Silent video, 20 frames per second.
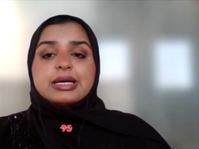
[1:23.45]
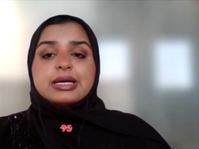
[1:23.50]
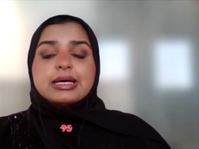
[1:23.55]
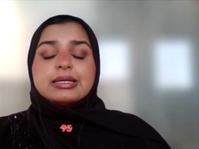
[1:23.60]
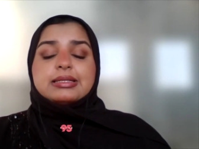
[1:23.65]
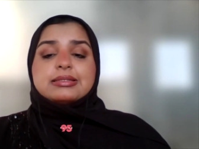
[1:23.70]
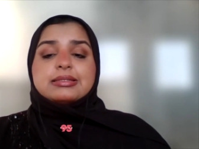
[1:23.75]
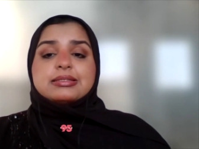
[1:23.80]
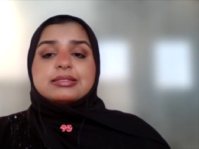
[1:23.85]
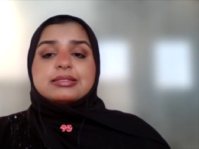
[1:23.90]

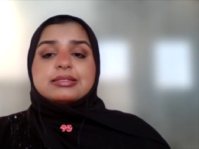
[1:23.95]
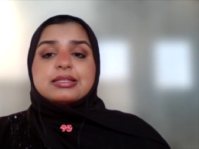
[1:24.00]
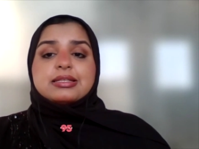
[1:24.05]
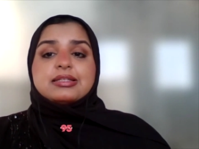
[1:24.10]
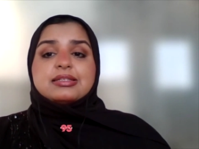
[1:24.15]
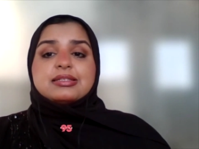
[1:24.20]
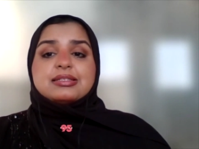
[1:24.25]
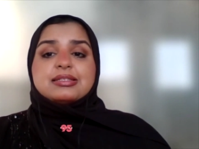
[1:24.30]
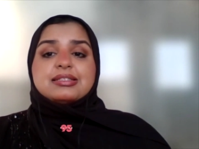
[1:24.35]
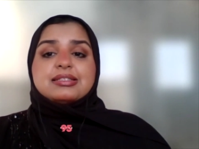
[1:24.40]
and
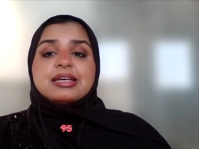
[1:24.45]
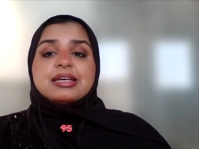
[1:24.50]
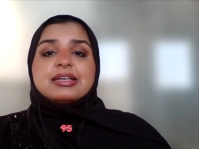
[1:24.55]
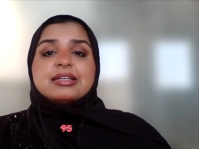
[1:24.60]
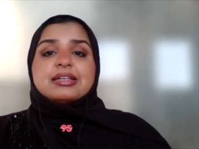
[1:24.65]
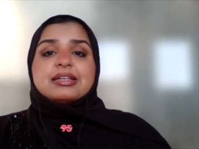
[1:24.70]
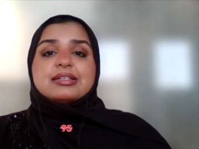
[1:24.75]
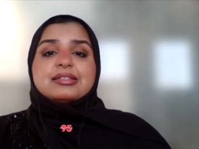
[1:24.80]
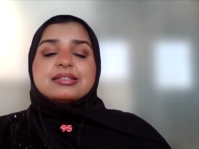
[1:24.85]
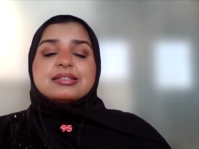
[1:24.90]
this
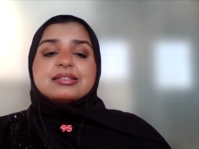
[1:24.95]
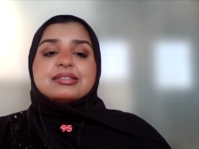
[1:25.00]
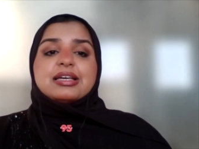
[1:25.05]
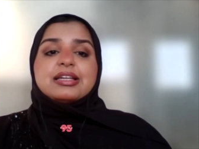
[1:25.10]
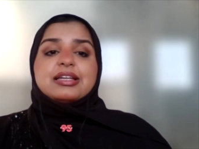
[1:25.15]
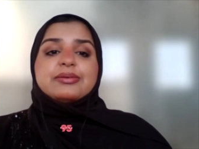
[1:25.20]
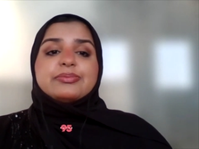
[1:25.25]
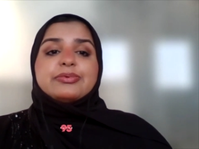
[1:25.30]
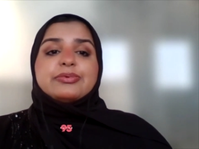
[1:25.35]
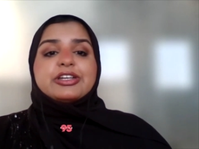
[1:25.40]
day is a
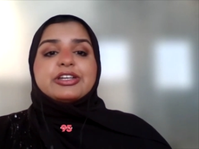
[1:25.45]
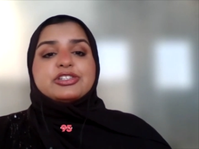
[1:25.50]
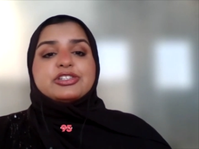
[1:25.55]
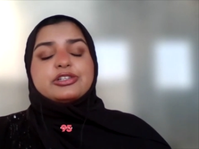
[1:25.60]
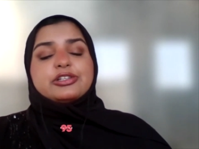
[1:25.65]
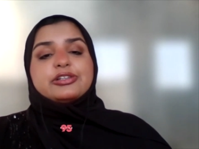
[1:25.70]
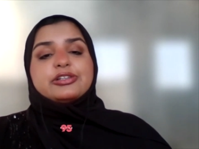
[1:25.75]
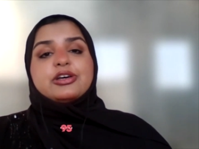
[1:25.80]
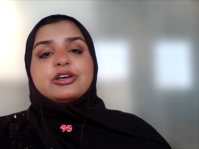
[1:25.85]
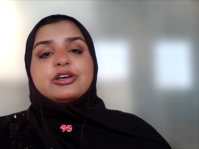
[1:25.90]

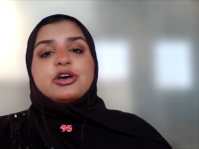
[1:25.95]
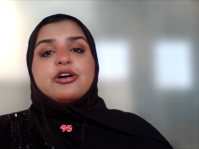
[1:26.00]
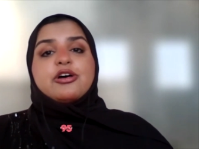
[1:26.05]
celebration